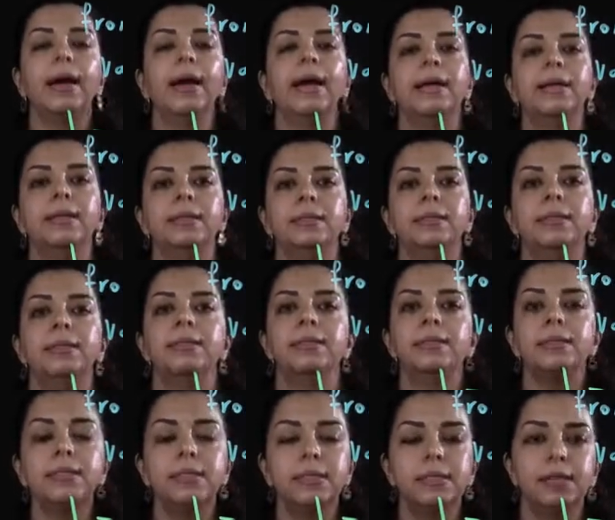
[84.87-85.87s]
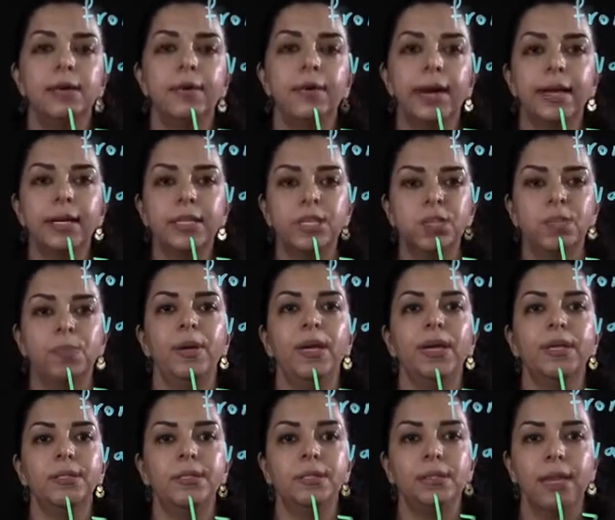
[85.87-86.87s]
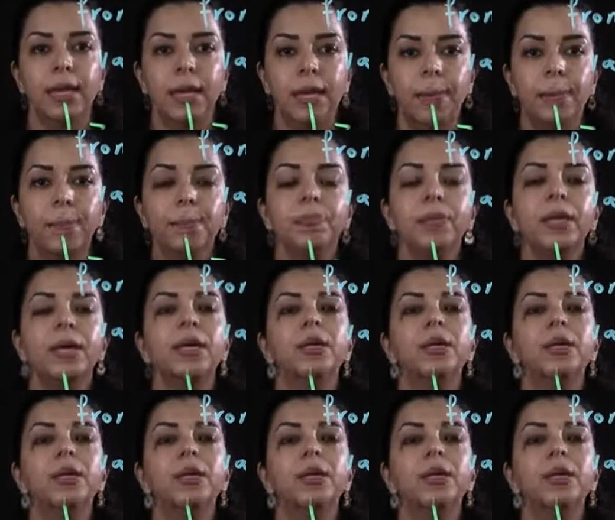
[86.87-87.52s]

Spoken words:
and the sister expects him